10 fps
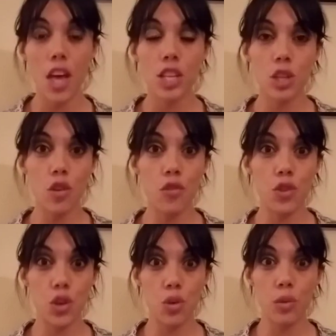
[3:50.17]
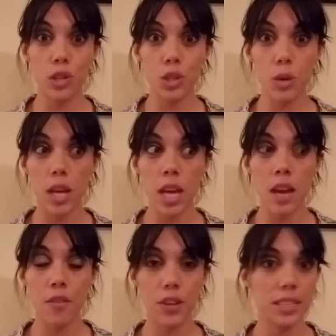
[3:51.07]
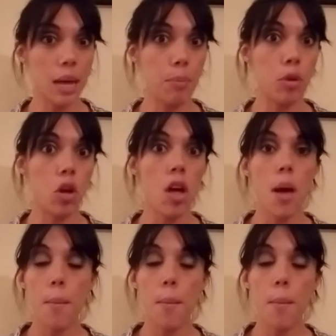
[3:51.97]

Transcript: So if you were doing, for example,